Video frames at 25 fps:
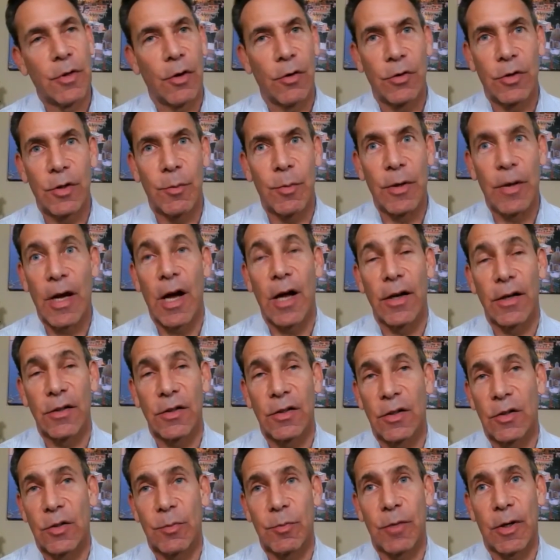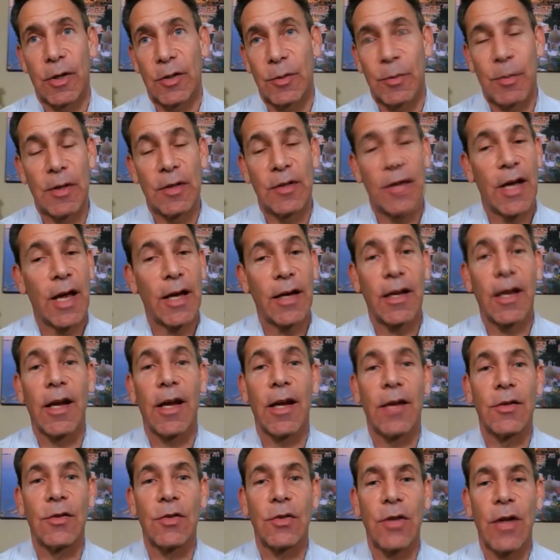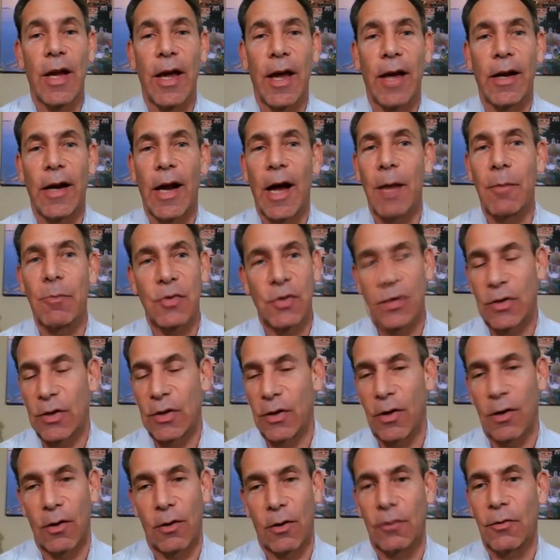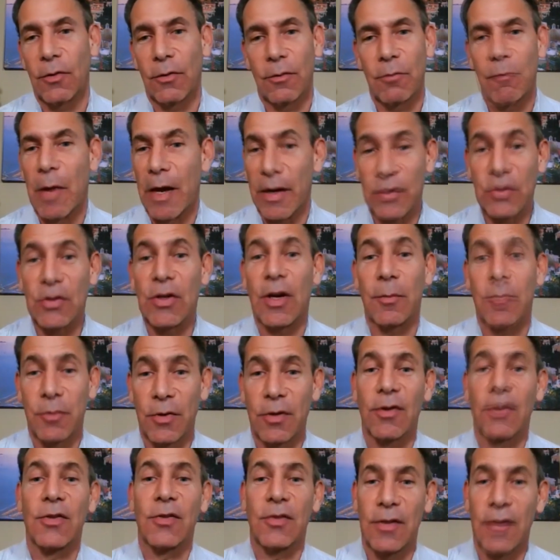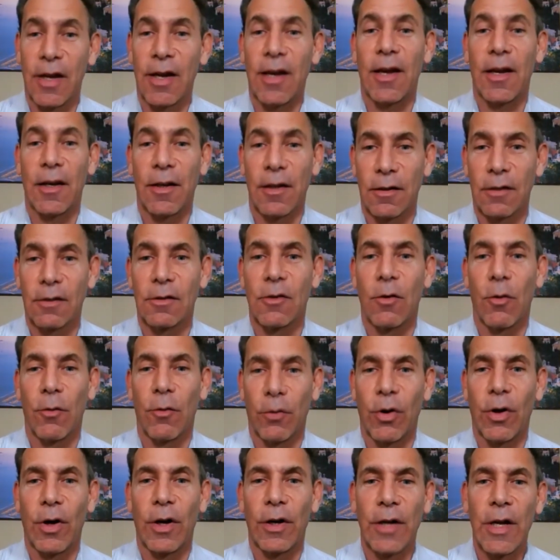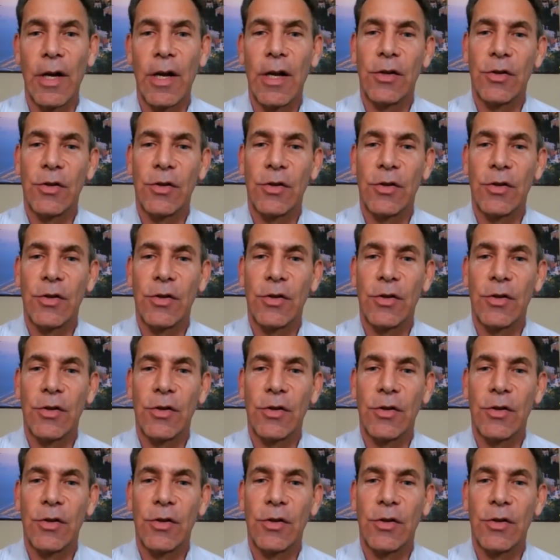to be honest, it's, it's been decades, and I'm still messed up to this day over it.